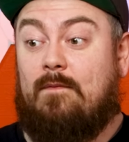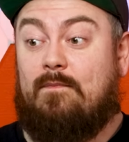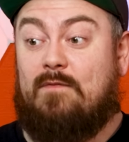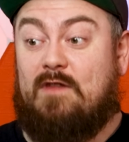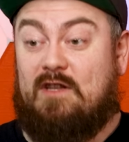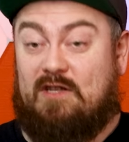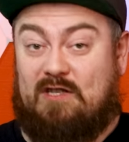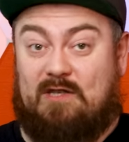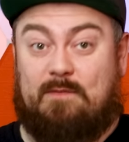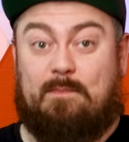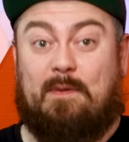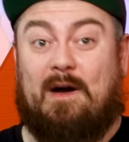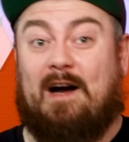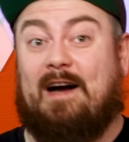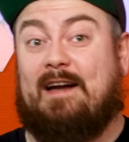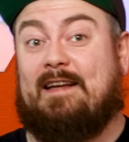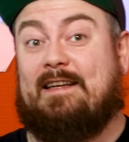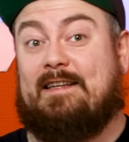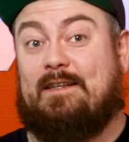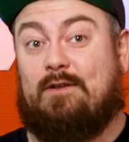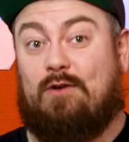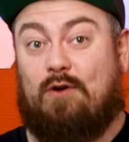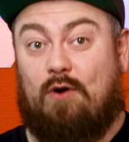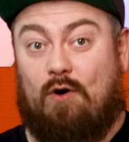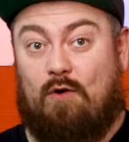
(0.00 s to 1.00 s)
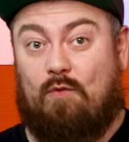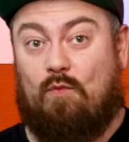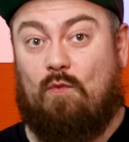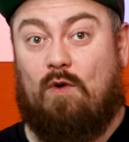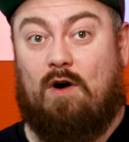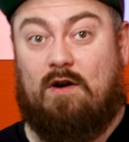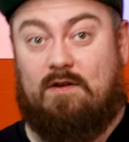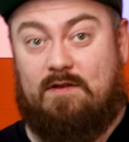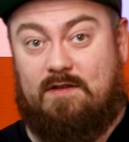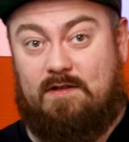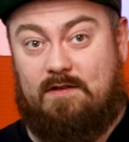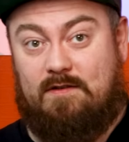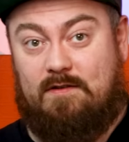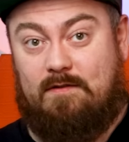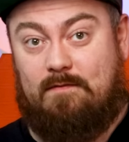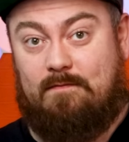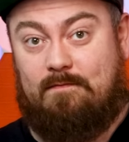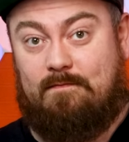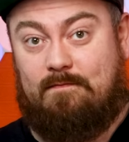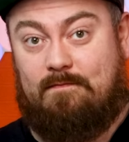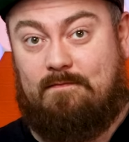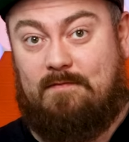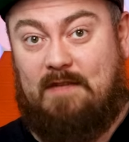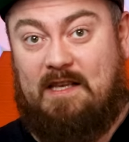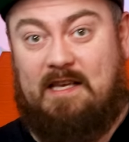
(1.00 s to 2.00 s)
the spying got worse.
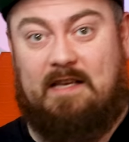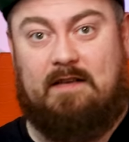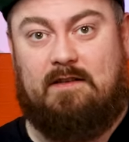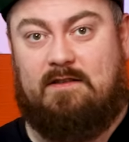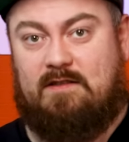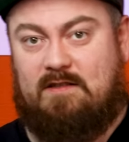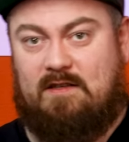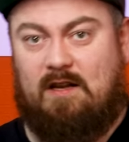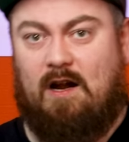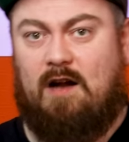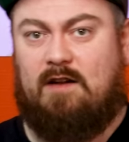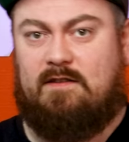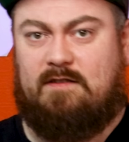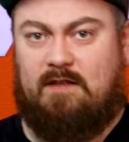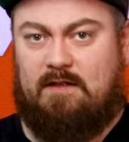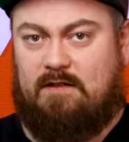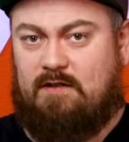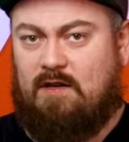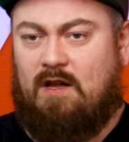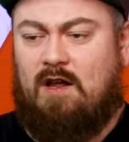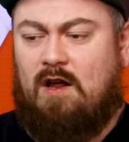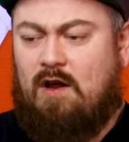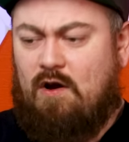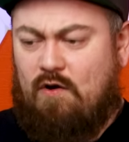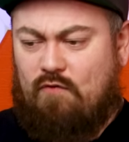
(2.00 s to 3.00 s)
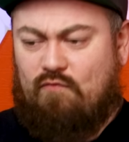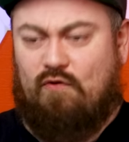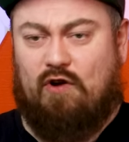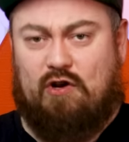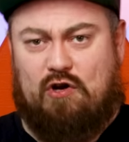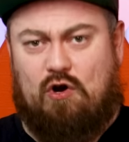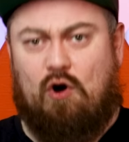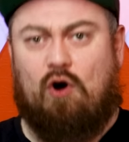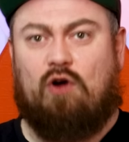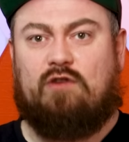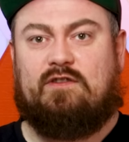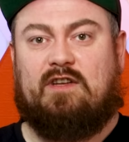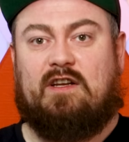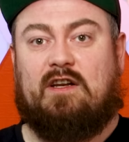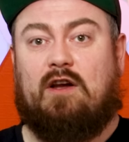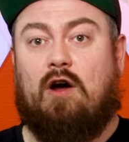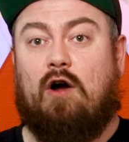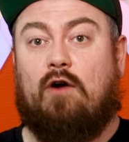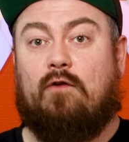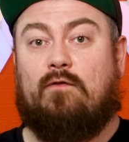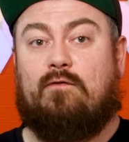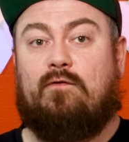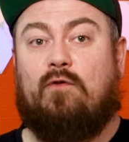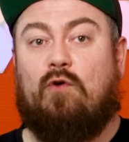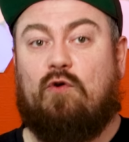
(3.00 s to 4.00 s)
He had started recording
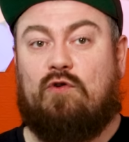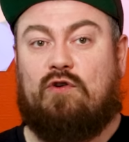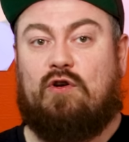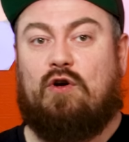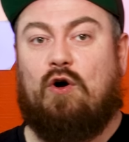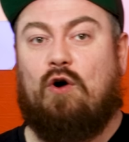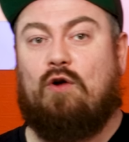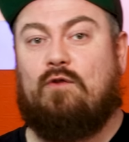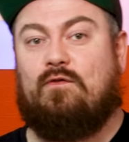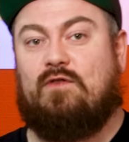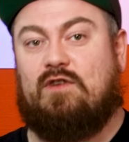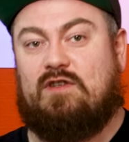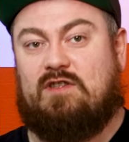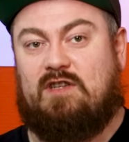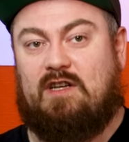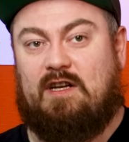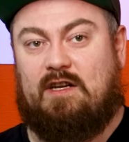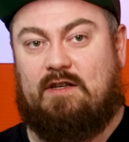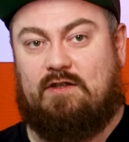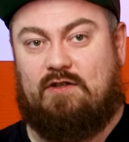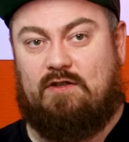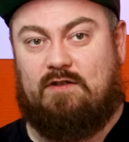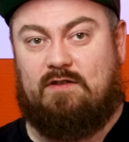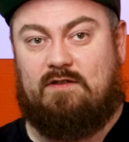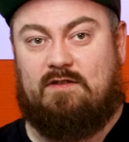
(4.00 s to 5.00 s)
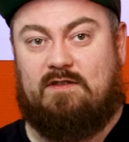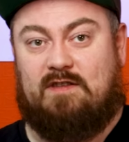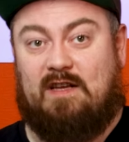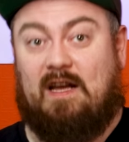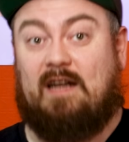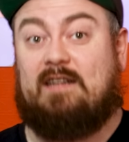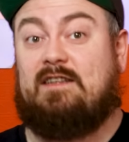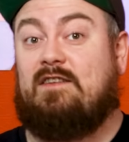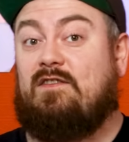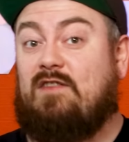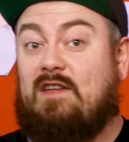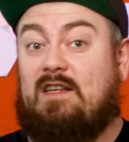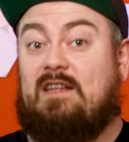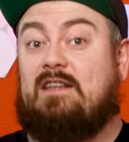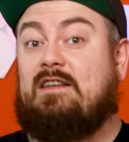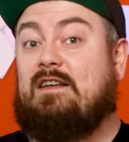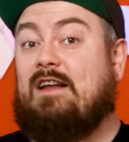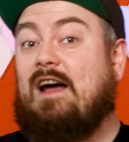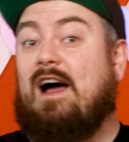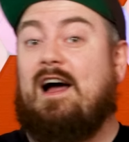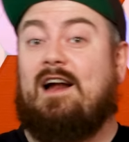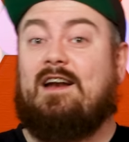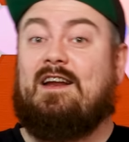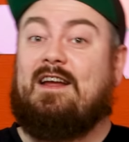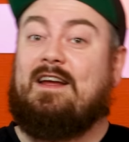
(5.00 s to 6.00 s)
her phone conversations, and the
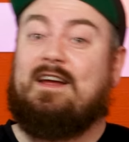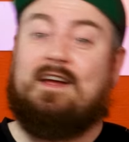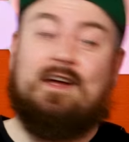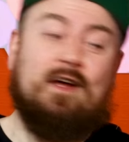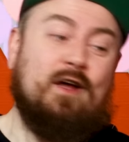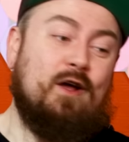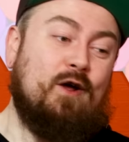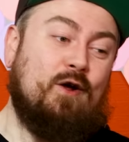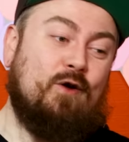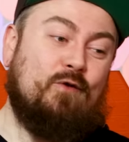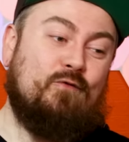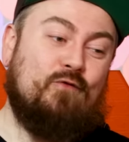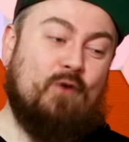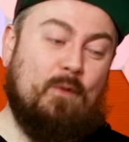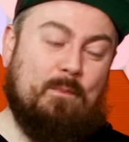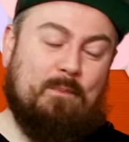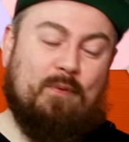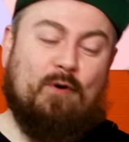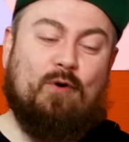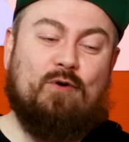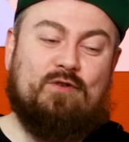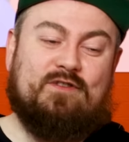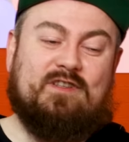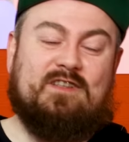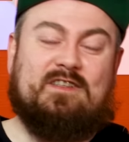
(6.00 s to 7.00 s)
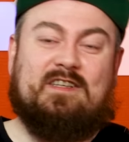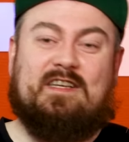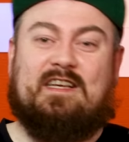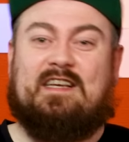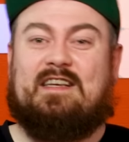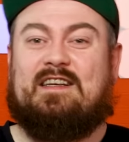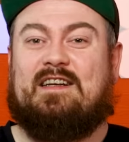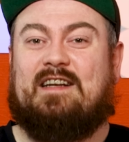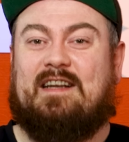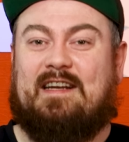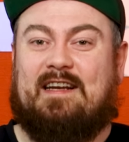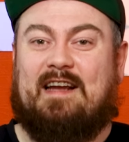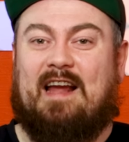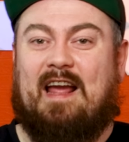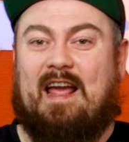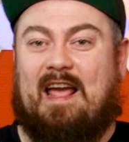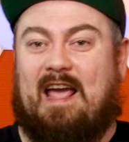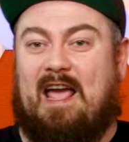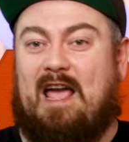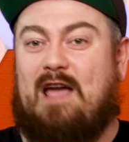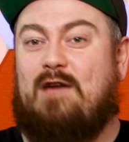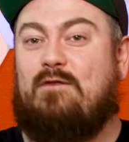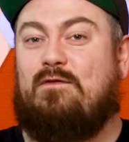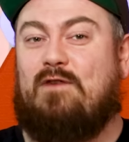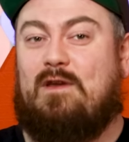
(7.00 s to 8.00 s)
nanny reported hearing
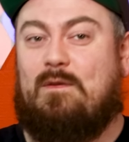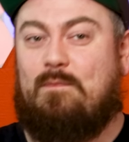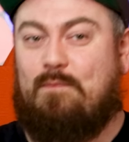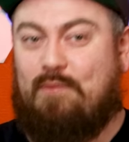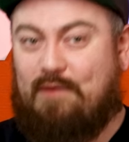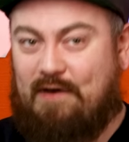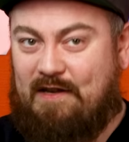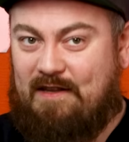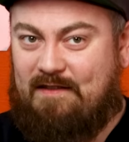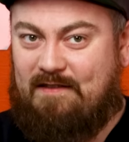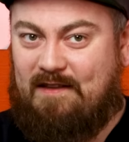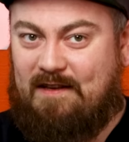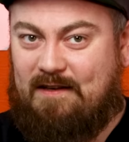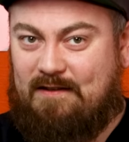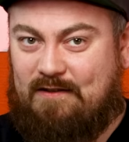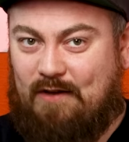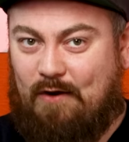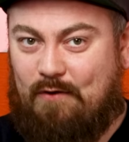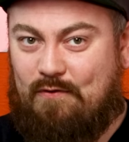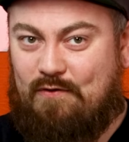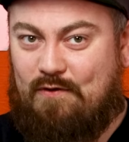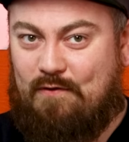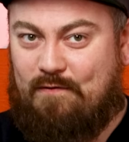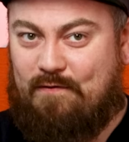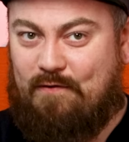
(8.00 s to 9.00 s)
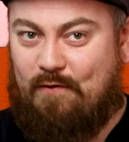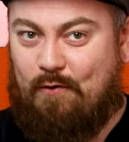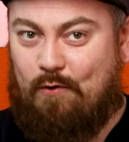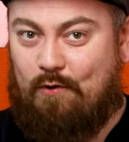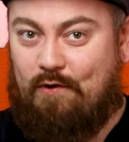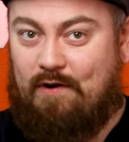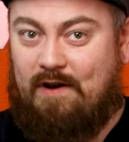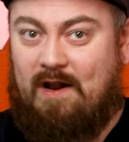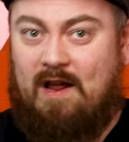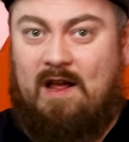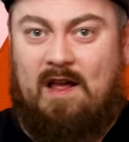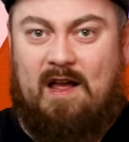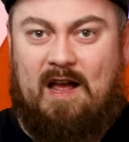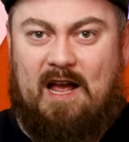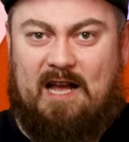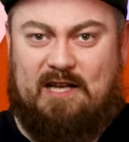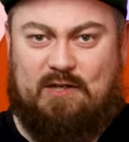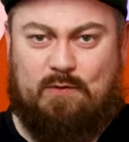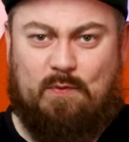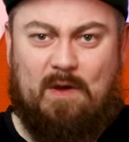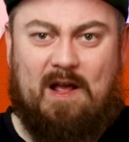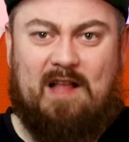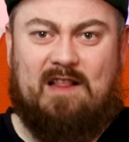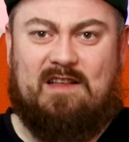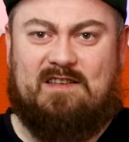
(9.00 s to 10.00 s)
heavy breathing down the phone,
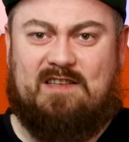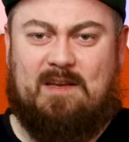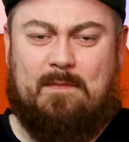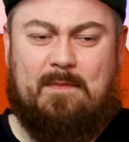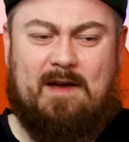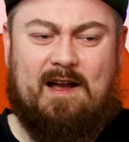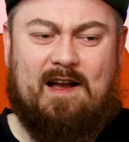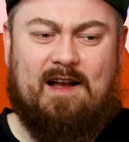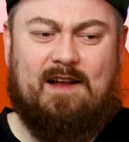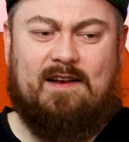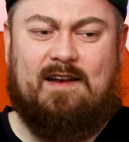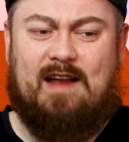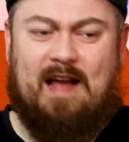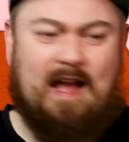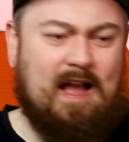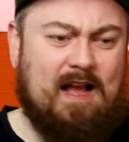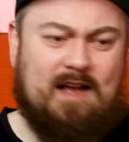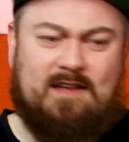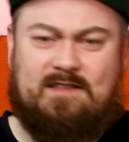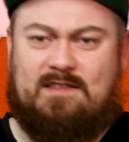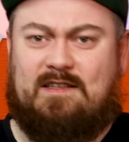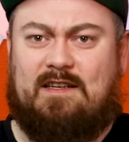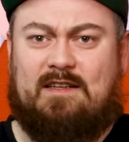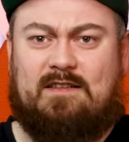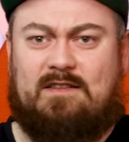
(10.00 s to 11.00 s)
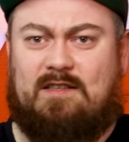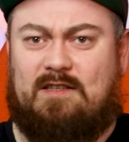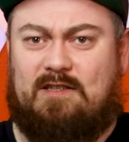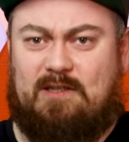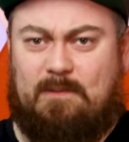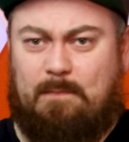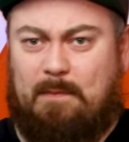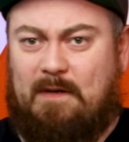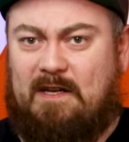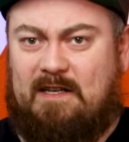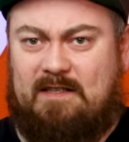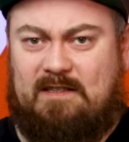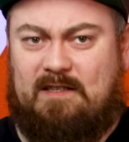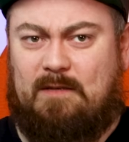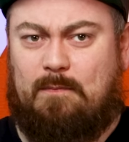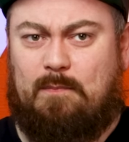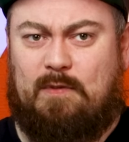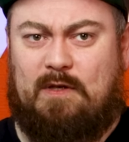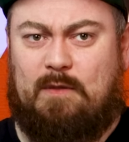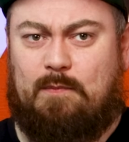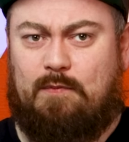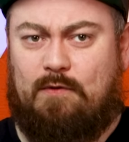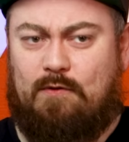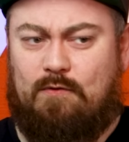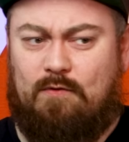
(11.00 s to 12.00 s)
as well as a man asking to speak to
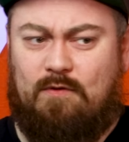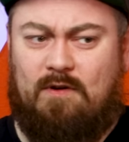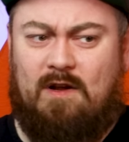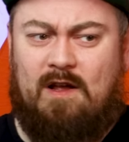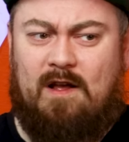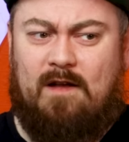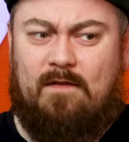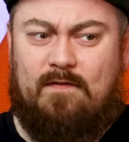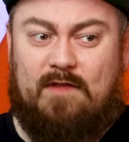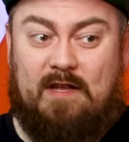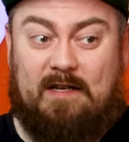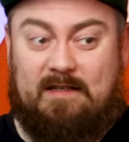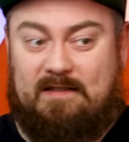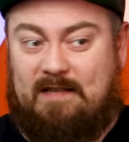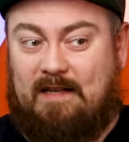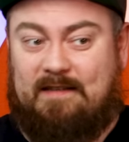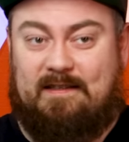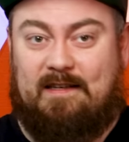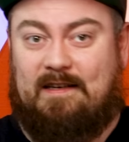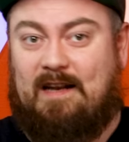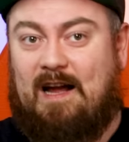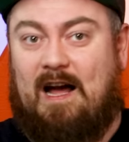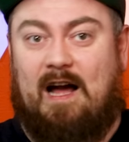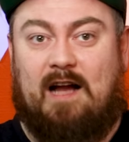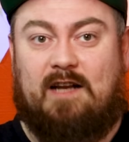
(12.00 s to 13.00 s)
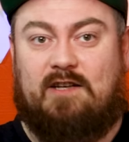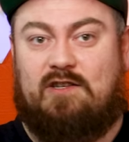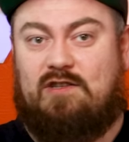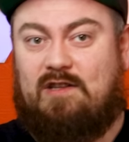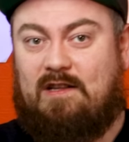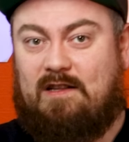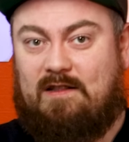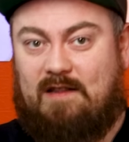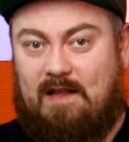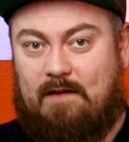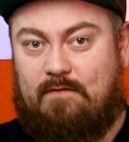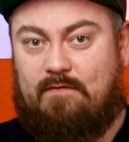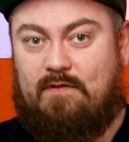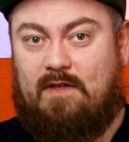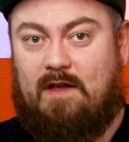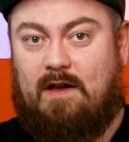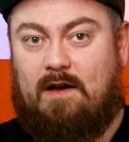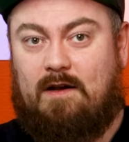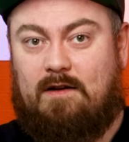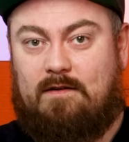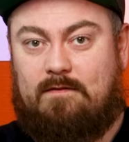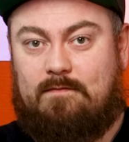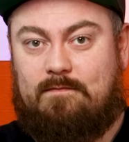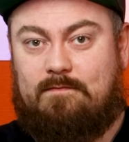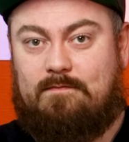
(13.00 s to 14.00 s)
people that didn't actually live there.